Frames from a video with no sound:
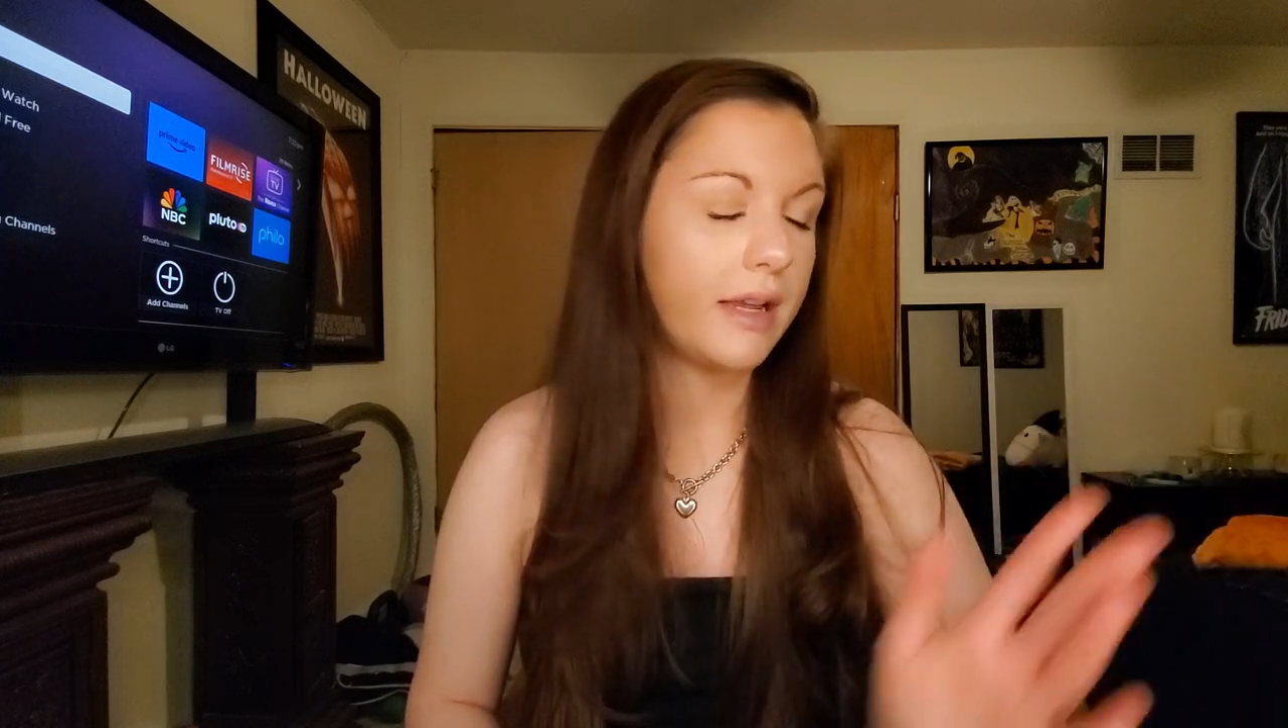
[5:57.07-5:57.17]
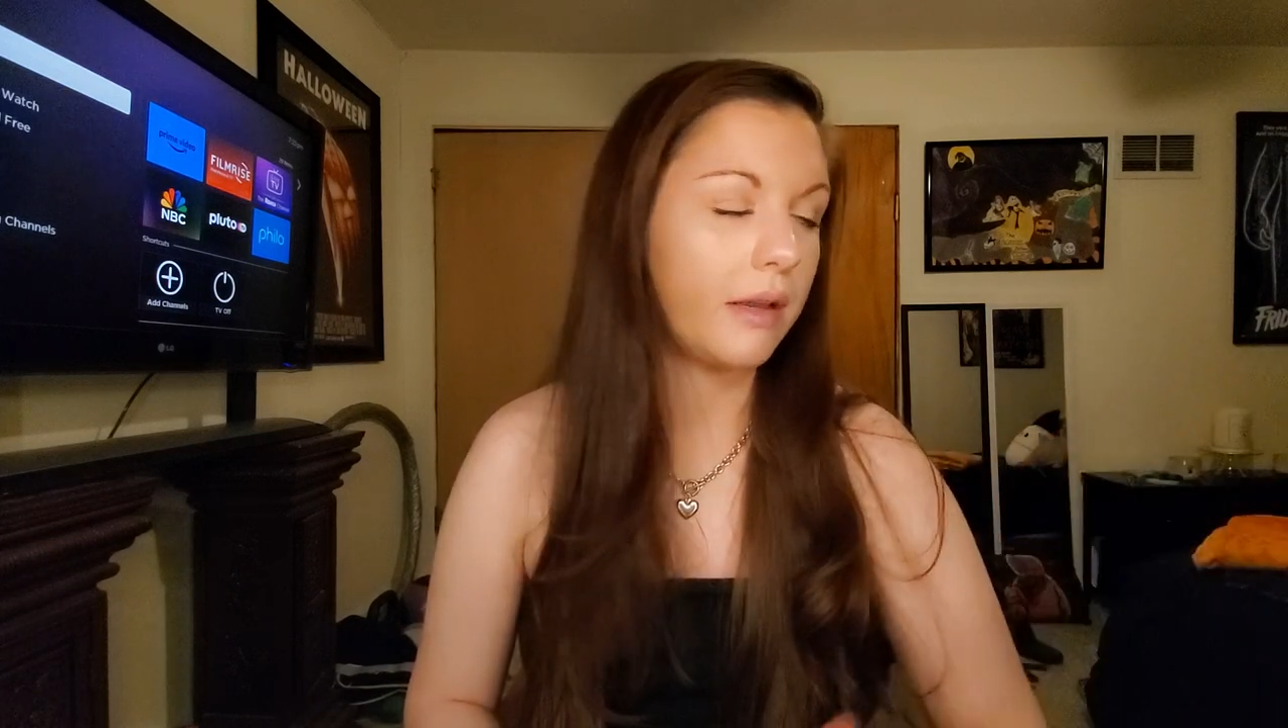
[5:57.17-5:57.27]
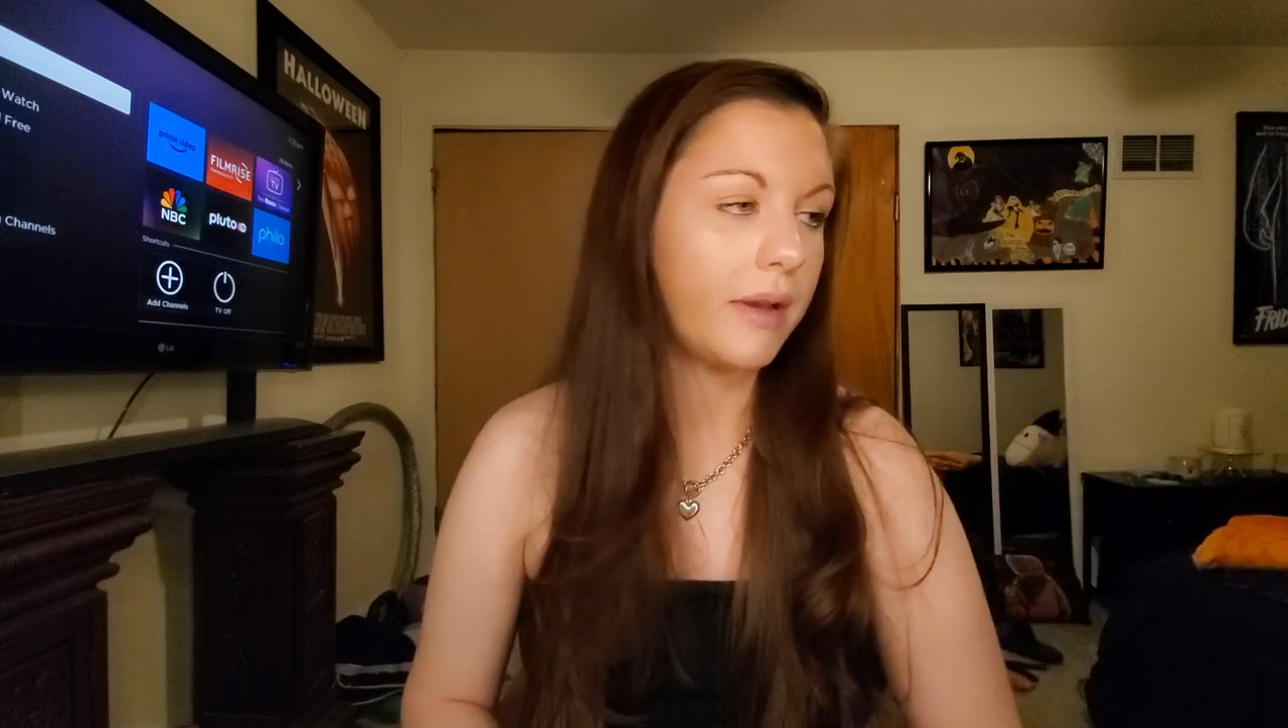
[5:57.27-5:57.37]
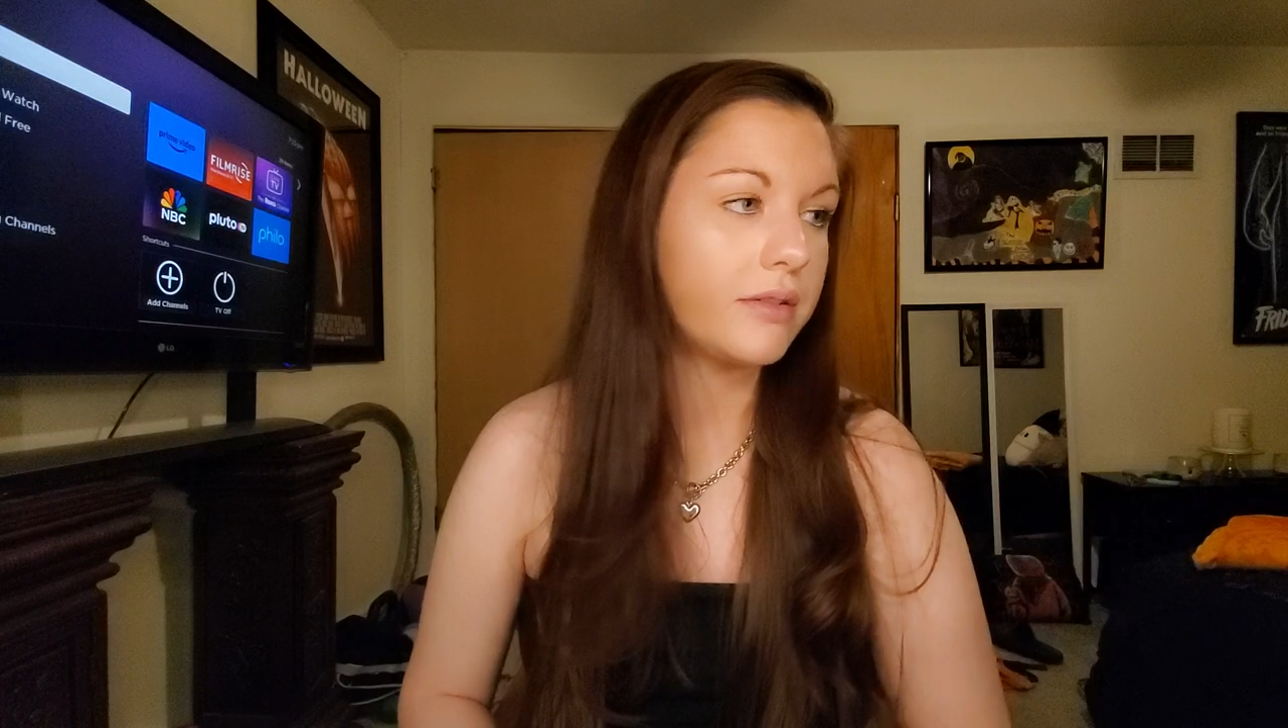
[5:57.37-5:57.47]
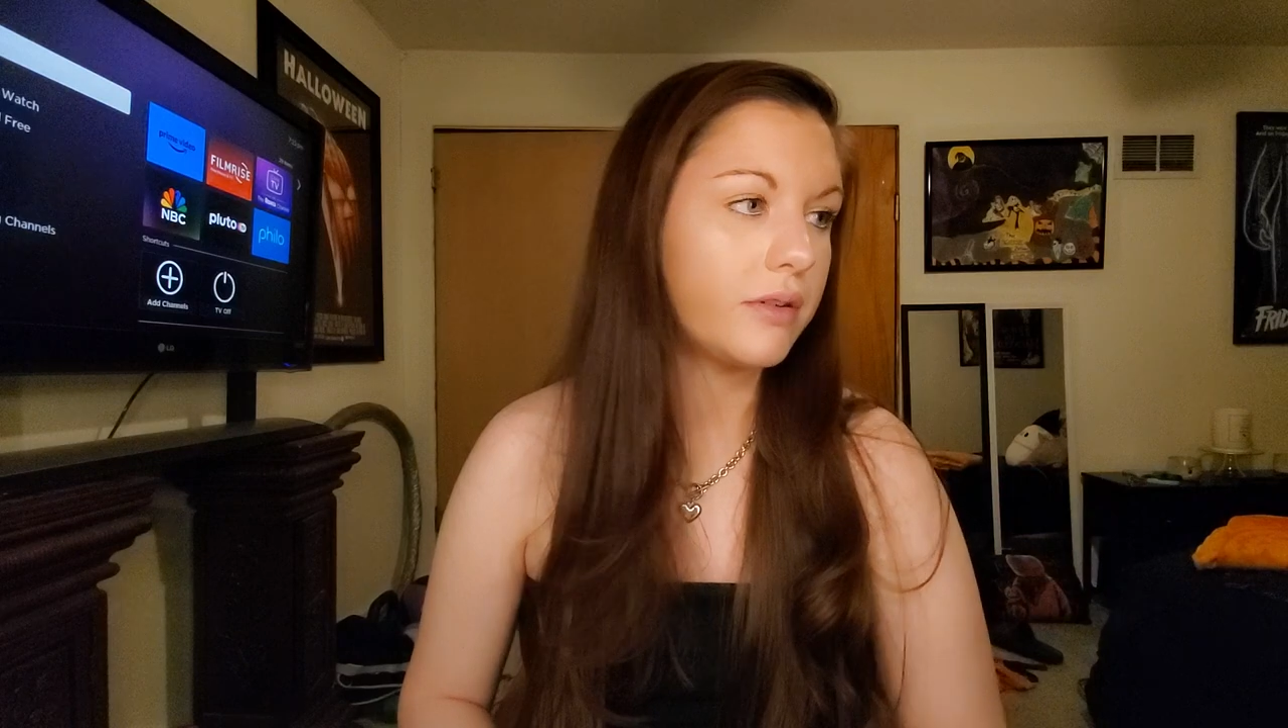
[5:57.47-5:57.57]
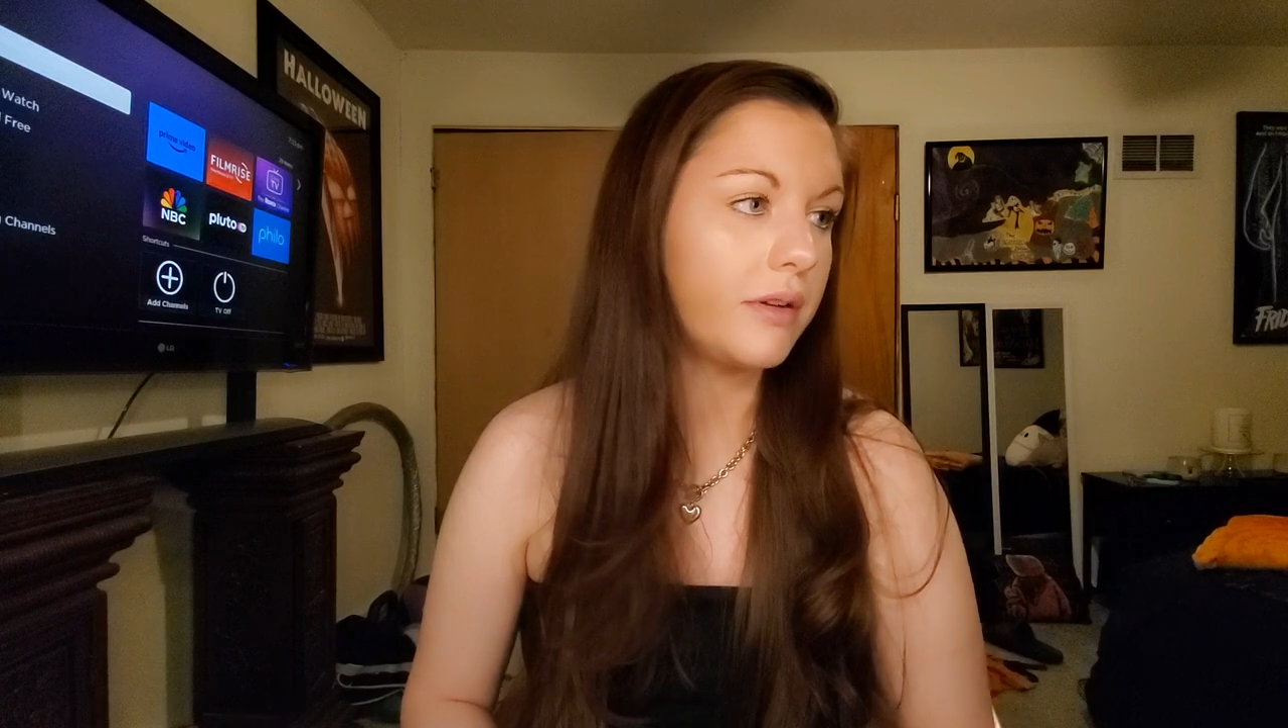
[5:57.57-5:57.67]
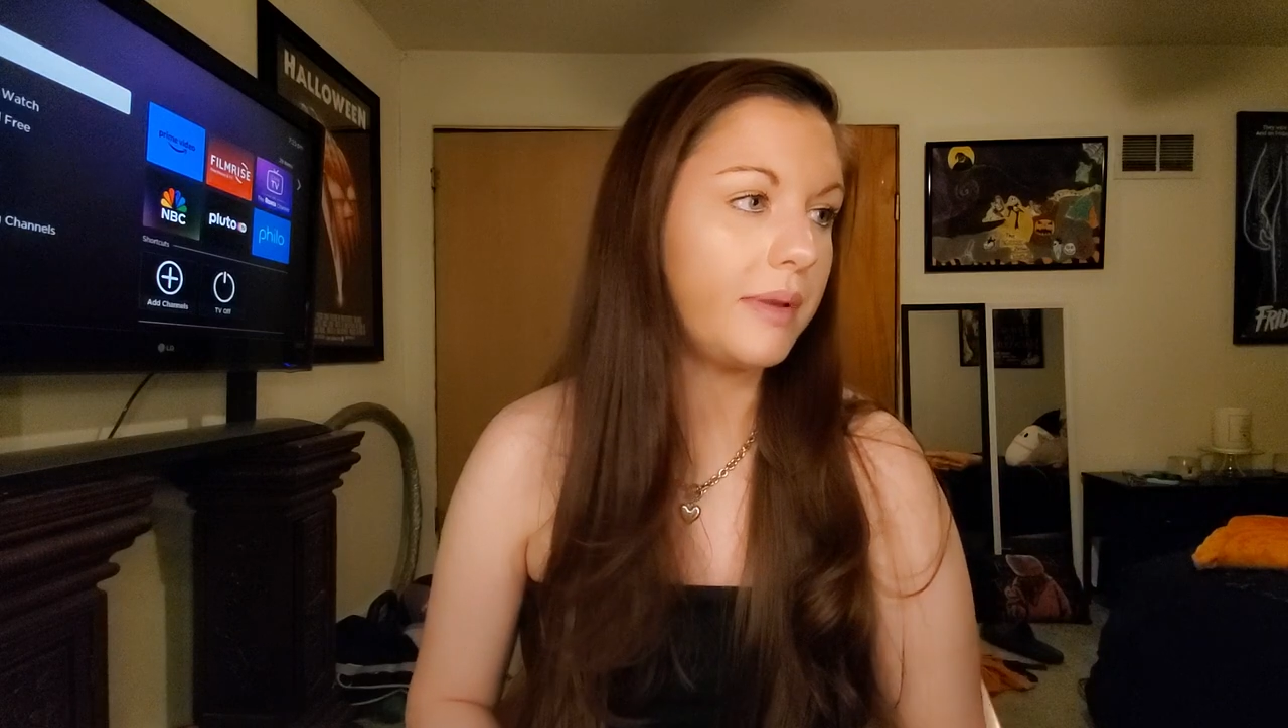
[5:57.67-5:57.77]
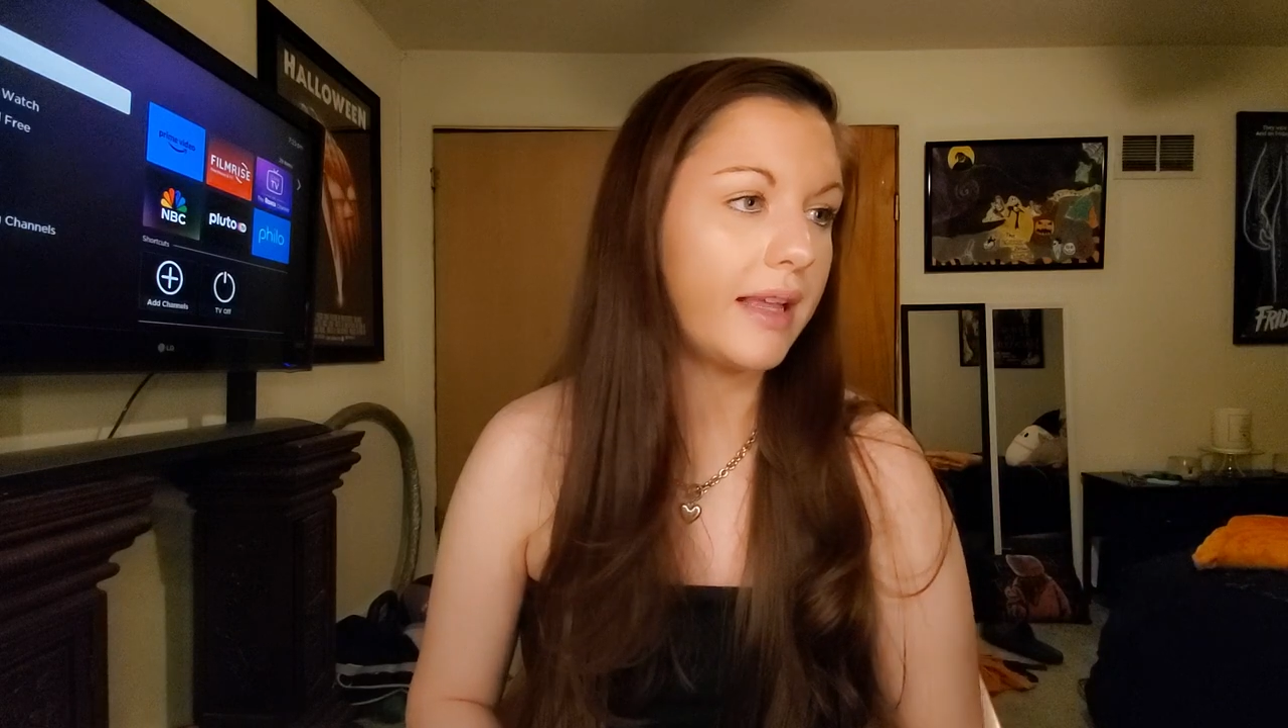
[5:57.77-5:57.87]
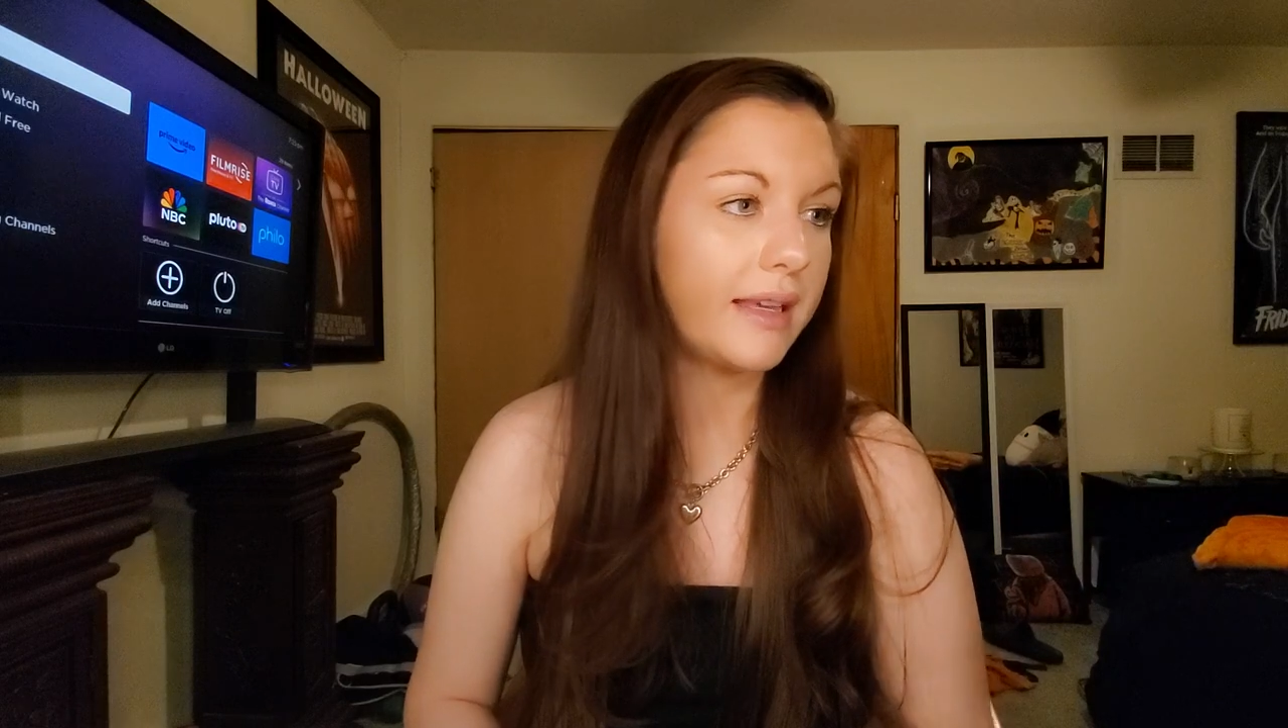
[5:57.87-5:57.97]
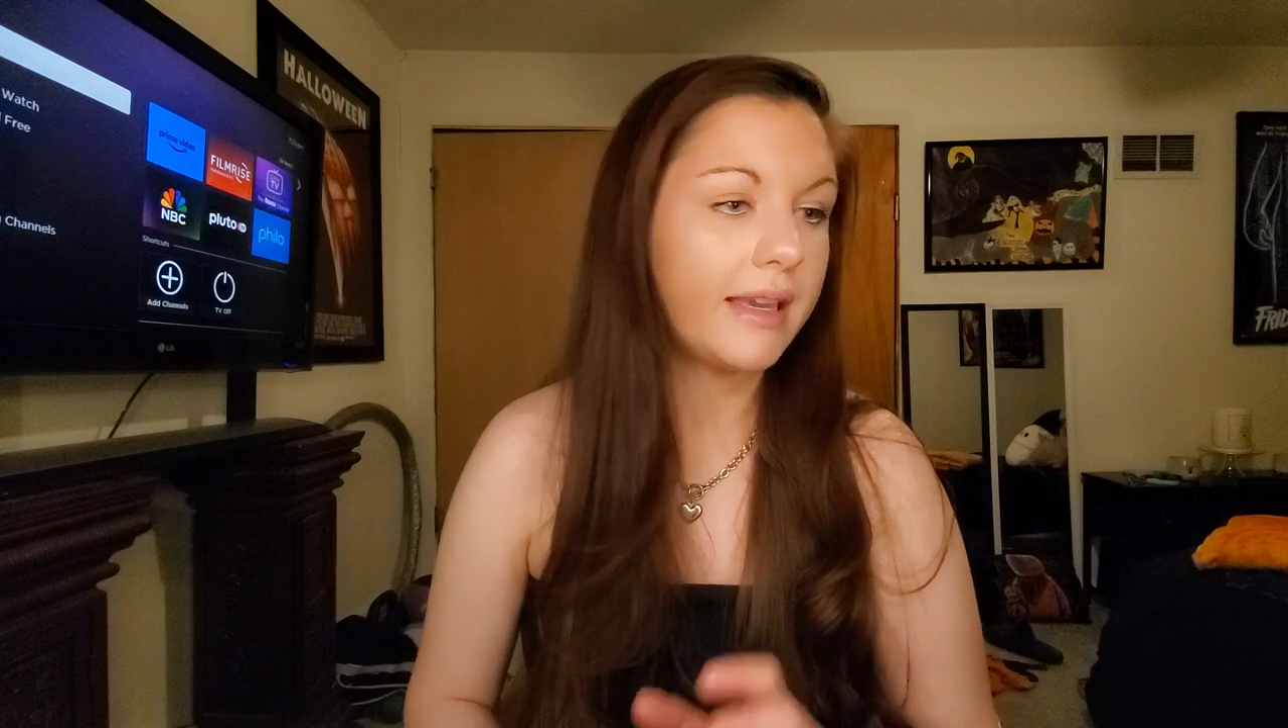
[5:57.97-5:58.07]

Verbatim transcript: Anyway, so it'd be like,